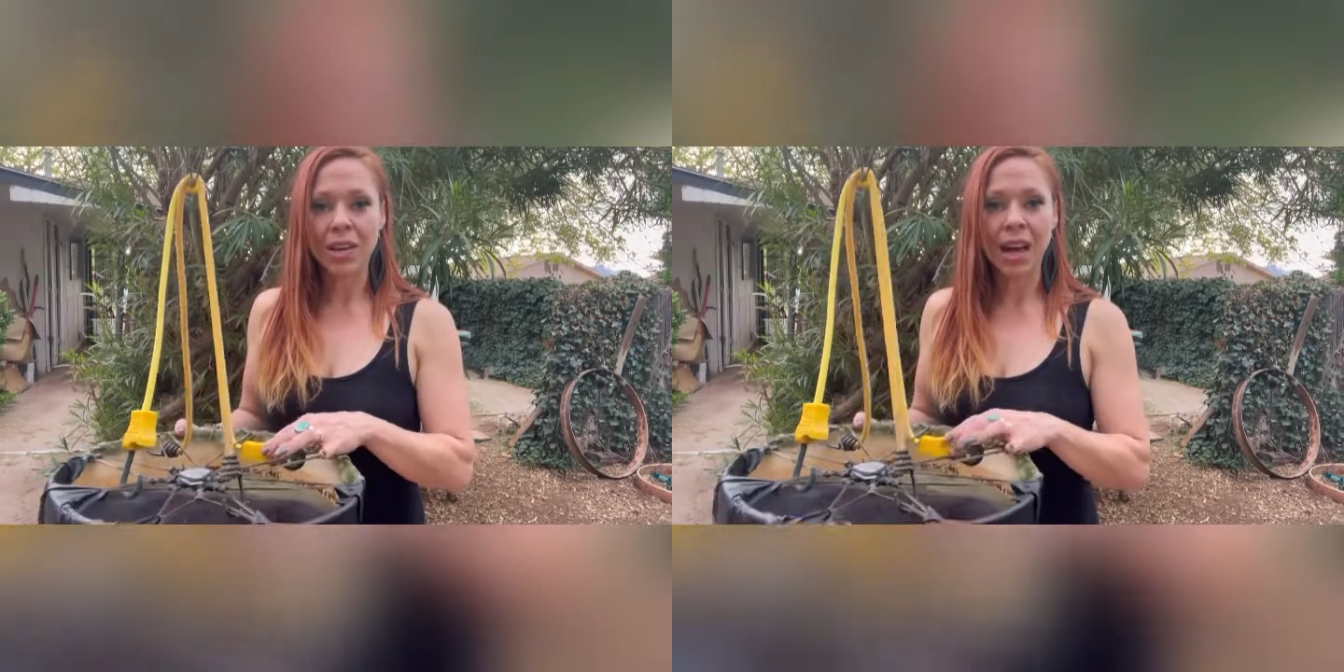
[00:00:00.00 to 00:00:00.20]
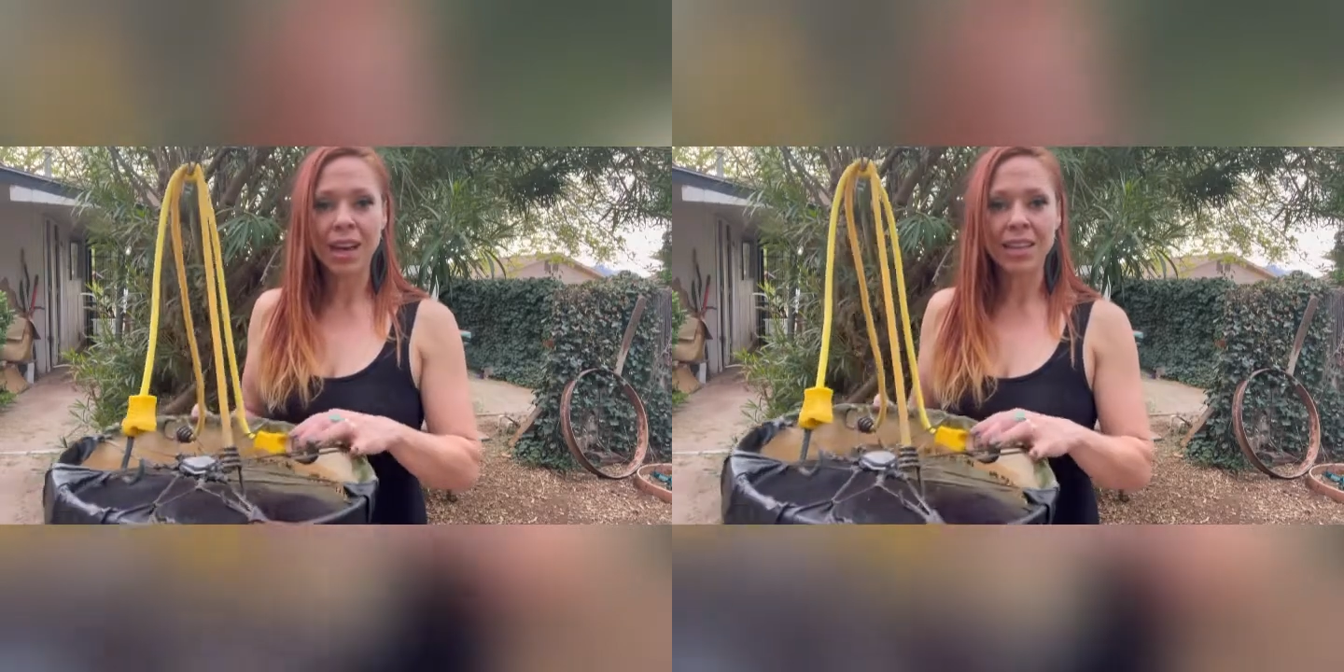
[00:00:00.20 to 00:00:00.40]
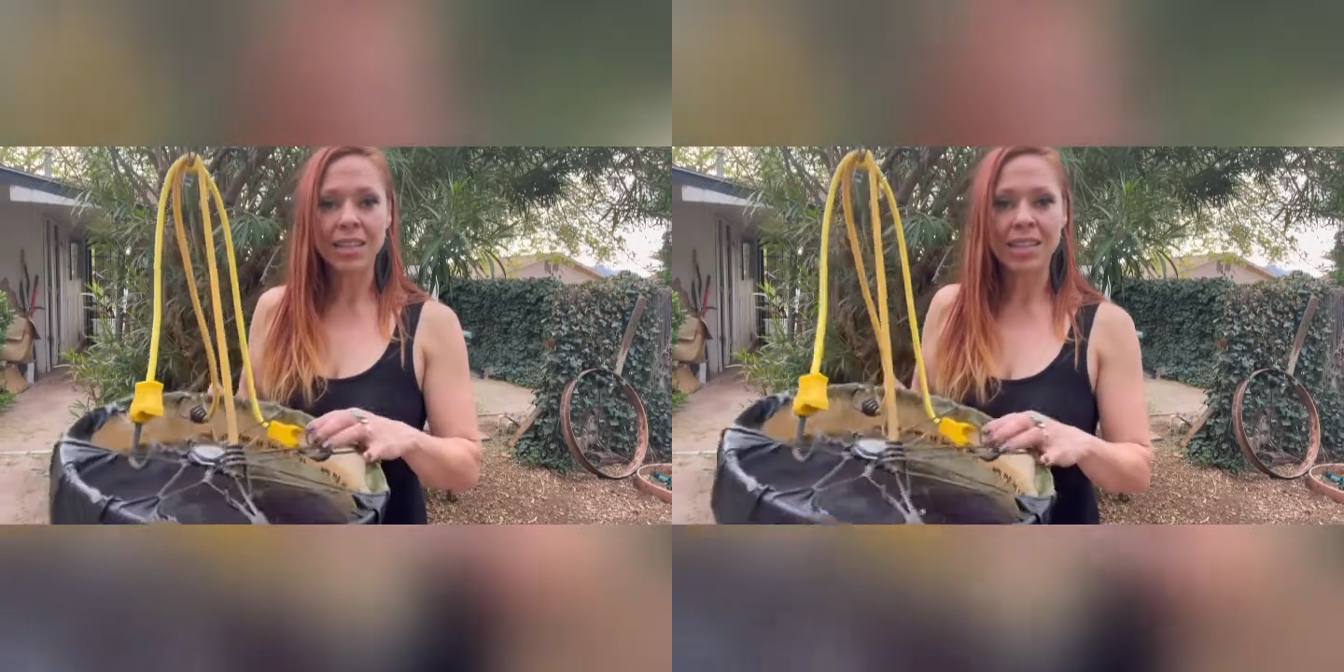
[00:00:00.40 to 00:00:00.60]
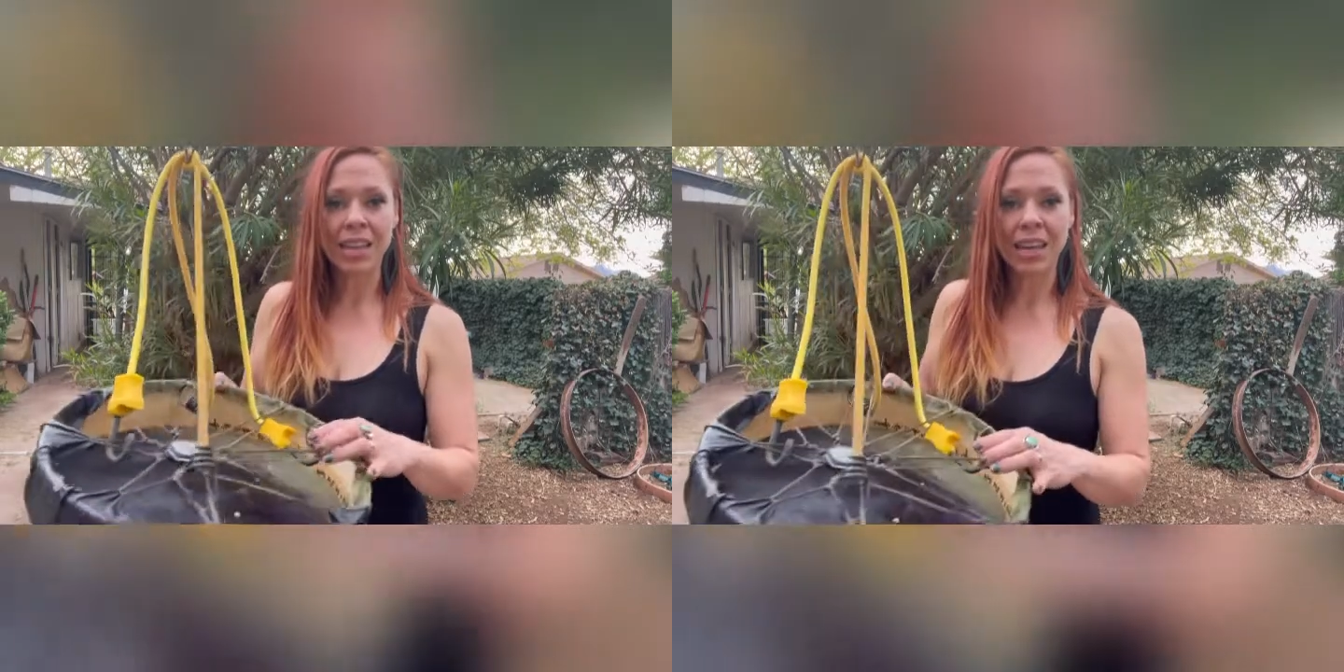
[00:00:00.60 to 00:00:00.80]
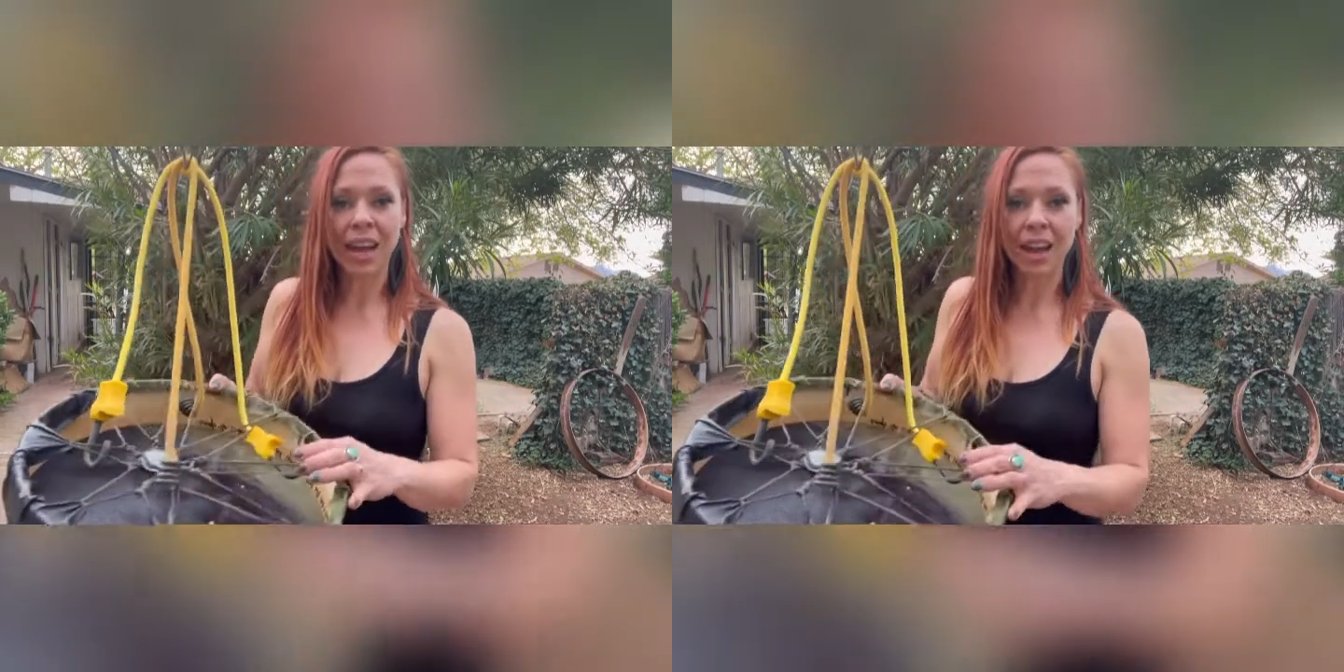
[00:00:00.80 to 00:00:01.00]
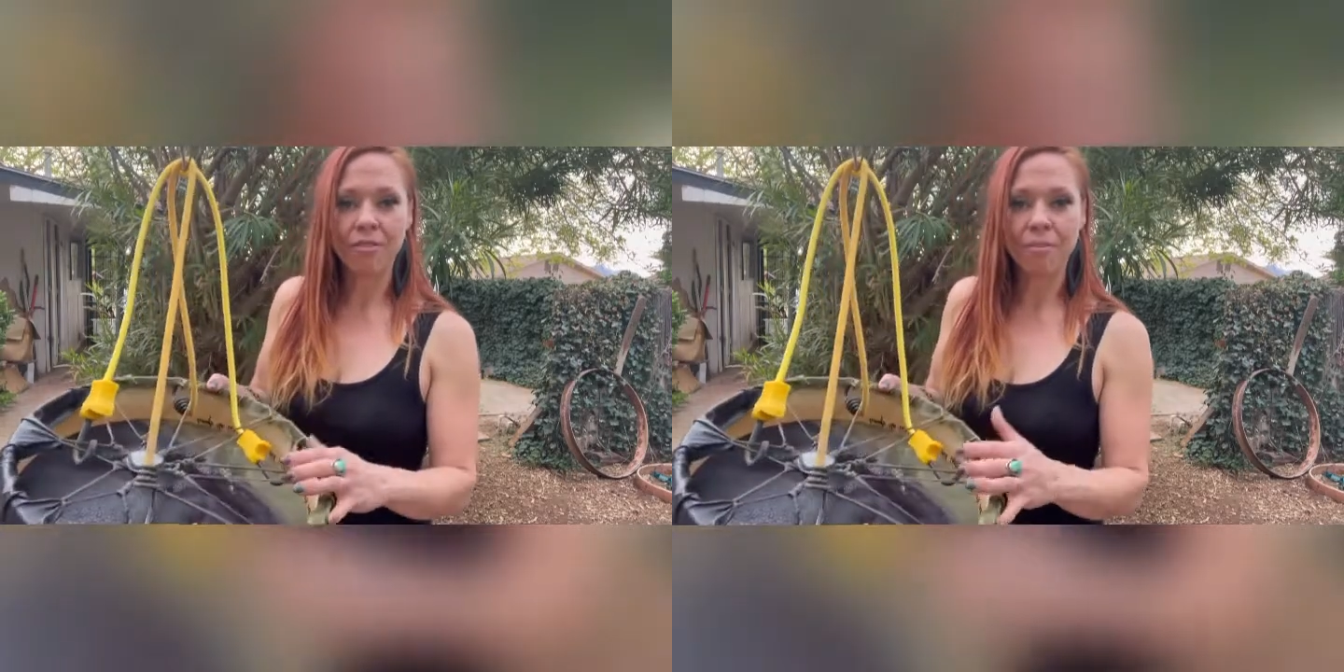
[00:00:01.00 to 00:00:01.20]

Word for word: kind of see I've